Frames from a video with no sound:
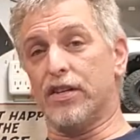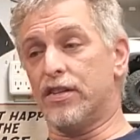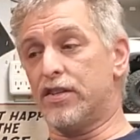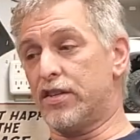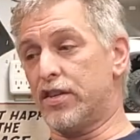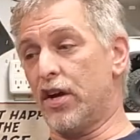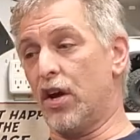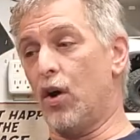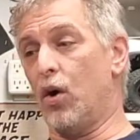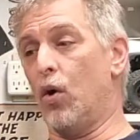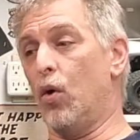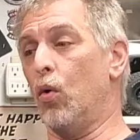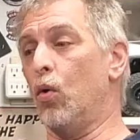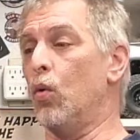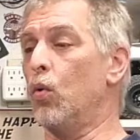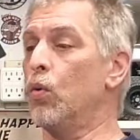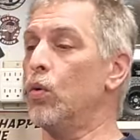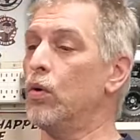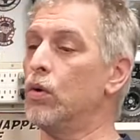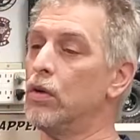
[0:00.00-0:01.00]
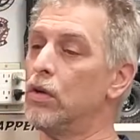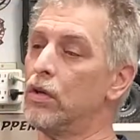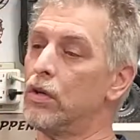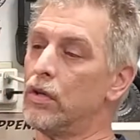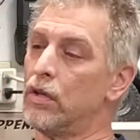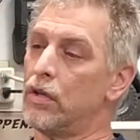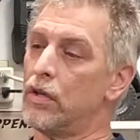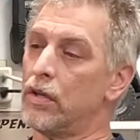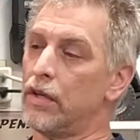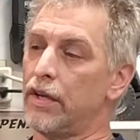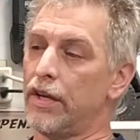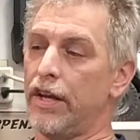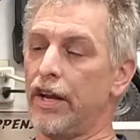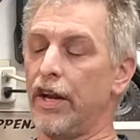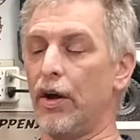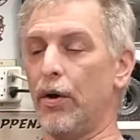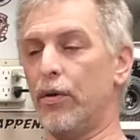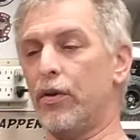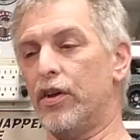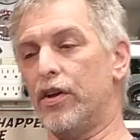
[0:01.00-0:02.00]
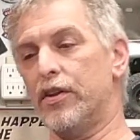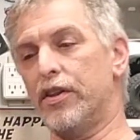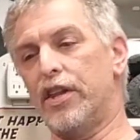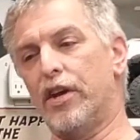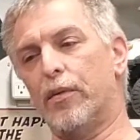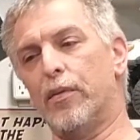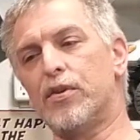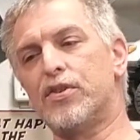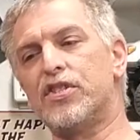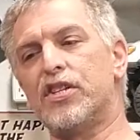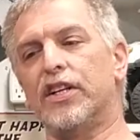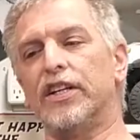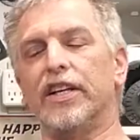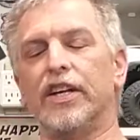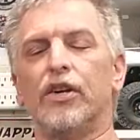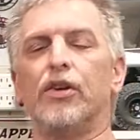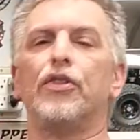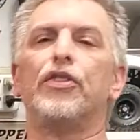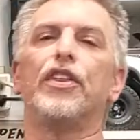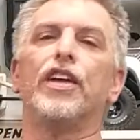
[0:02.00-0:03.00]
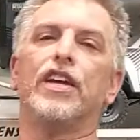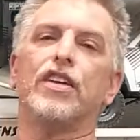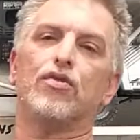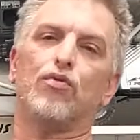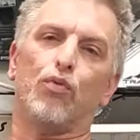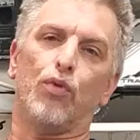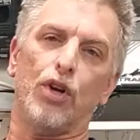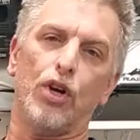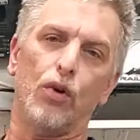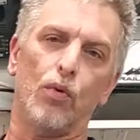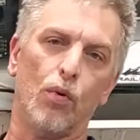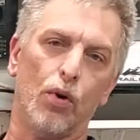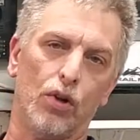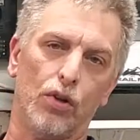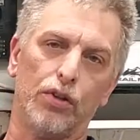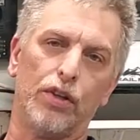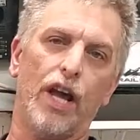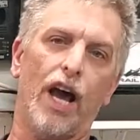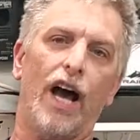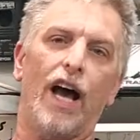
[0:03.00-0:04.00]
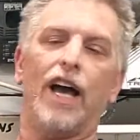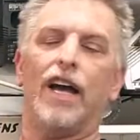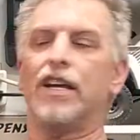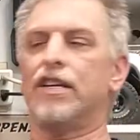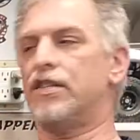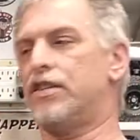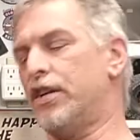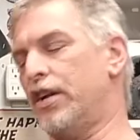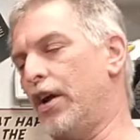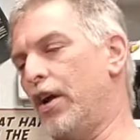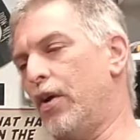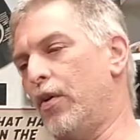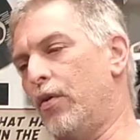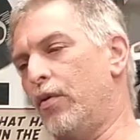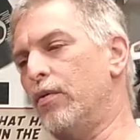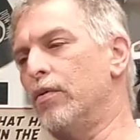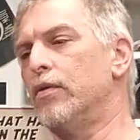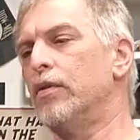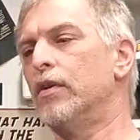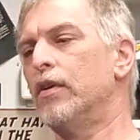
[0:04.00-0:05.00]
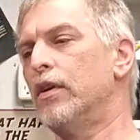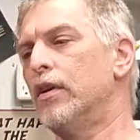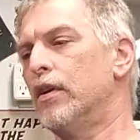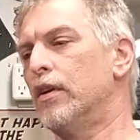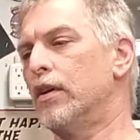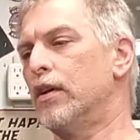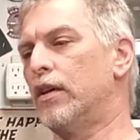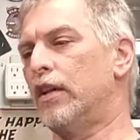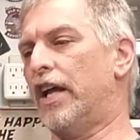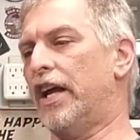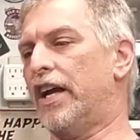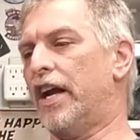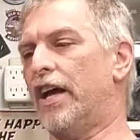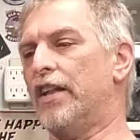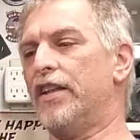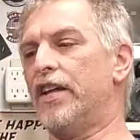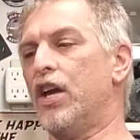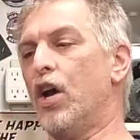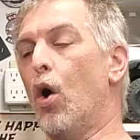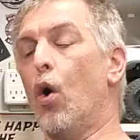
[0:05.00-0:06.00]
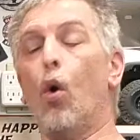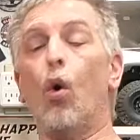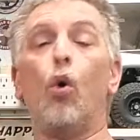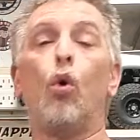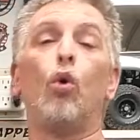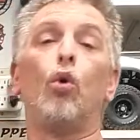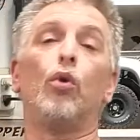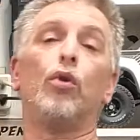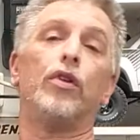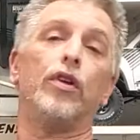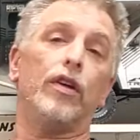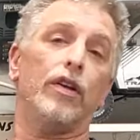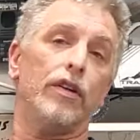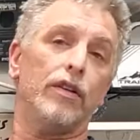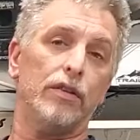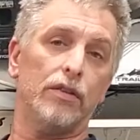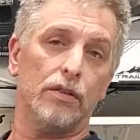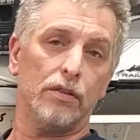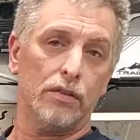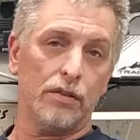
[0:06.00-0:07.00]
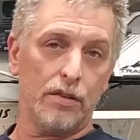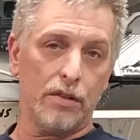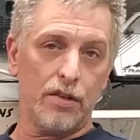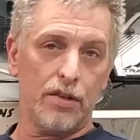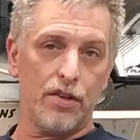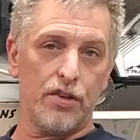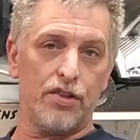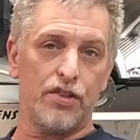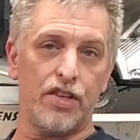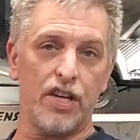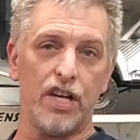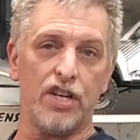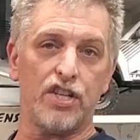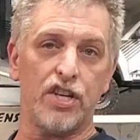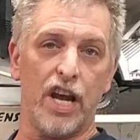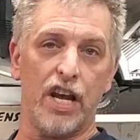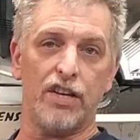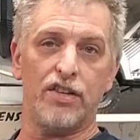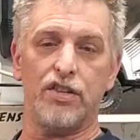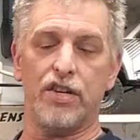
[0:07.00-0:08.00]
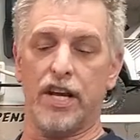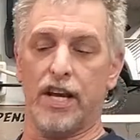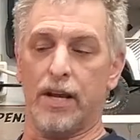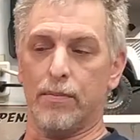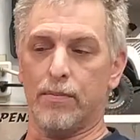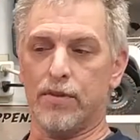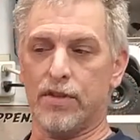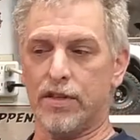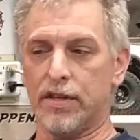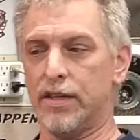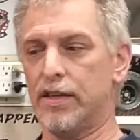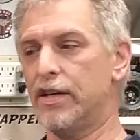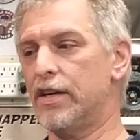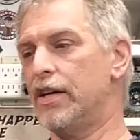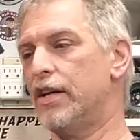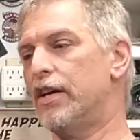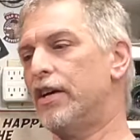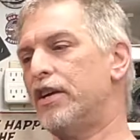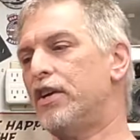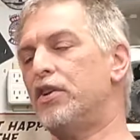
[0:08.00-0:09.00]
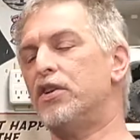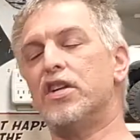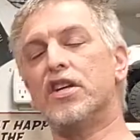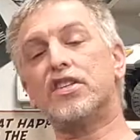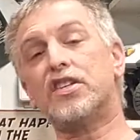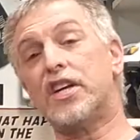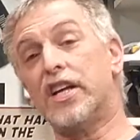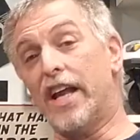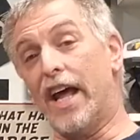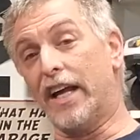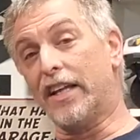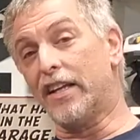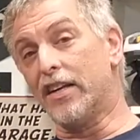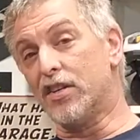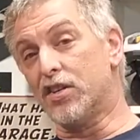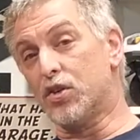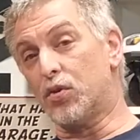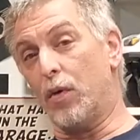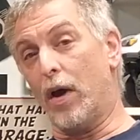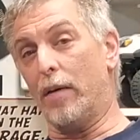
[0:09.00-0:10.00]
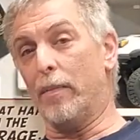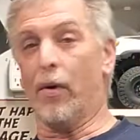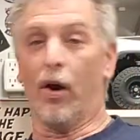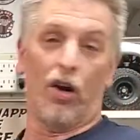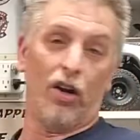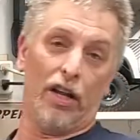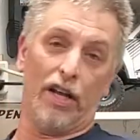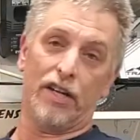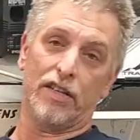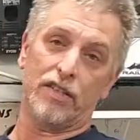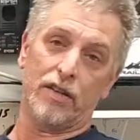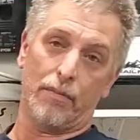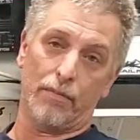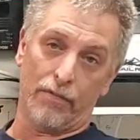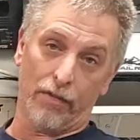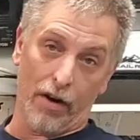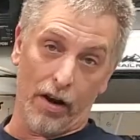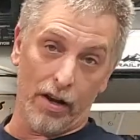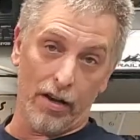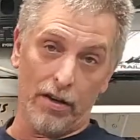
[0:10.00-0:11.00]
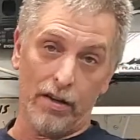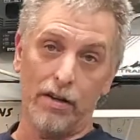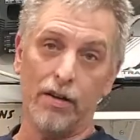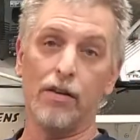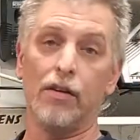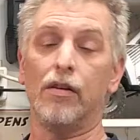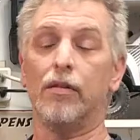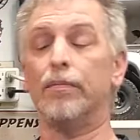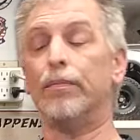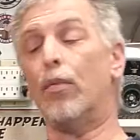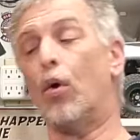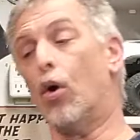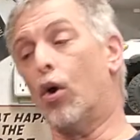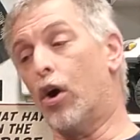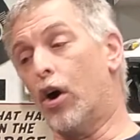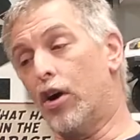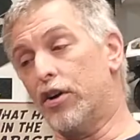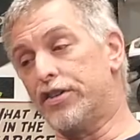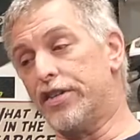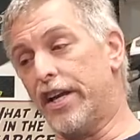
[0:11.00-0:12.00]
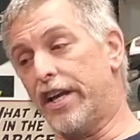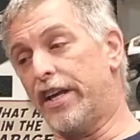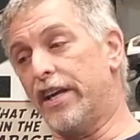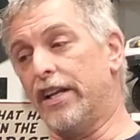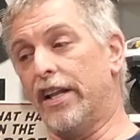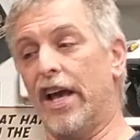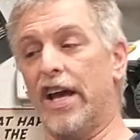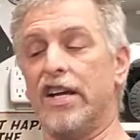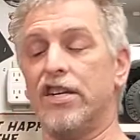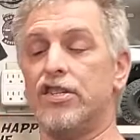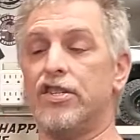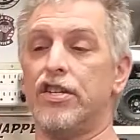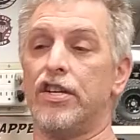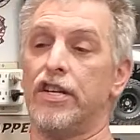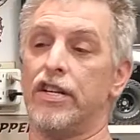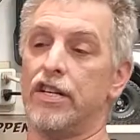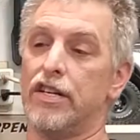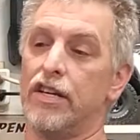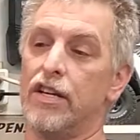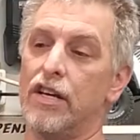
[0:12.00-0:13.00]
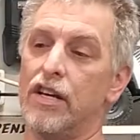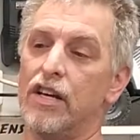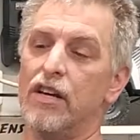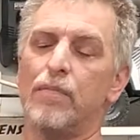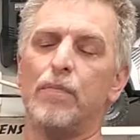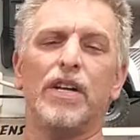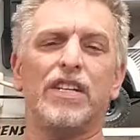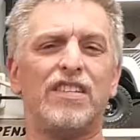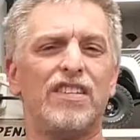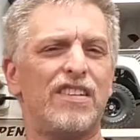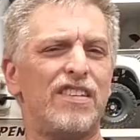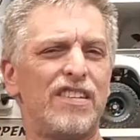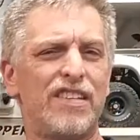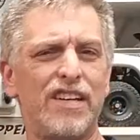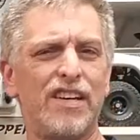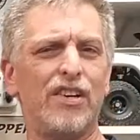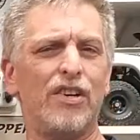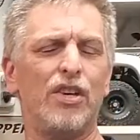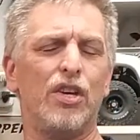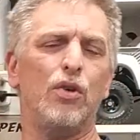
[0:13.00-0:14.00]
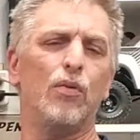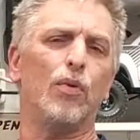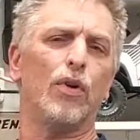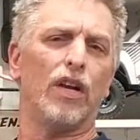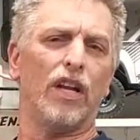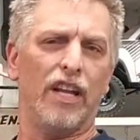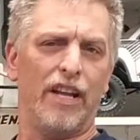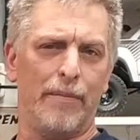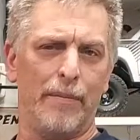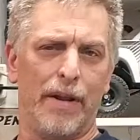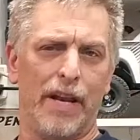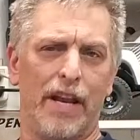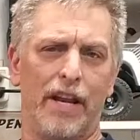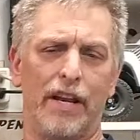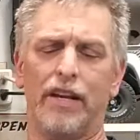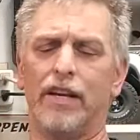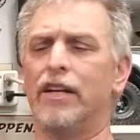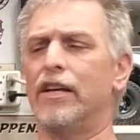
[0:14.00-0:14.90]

So, you know, there was the little things, real-world guys, you know, like on the old CJ Jeeps, you disconnected the sway bar links up front. More articulation, but still you were limited.